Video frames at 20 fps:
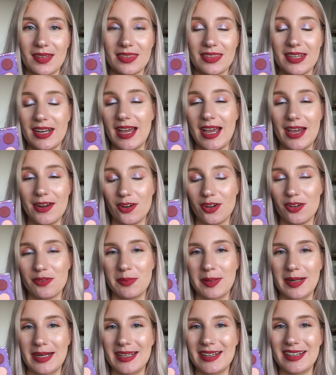that I had all on
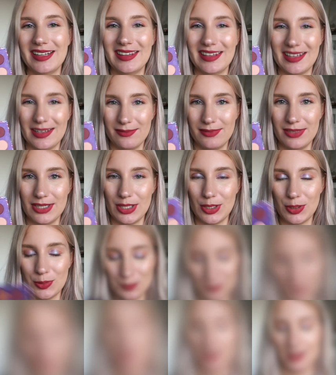my lid in that video.
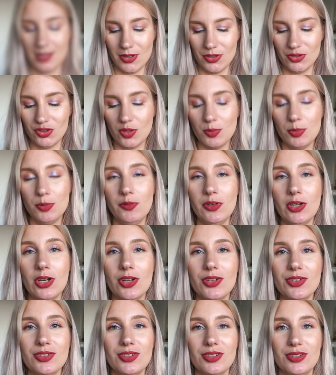So moving
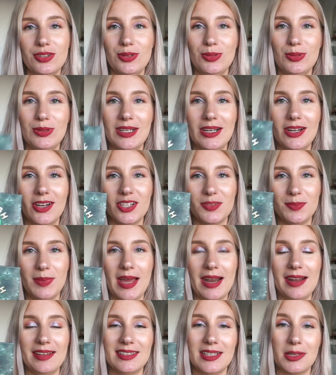on to the last
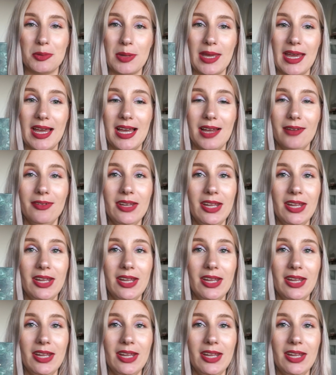palette that we have,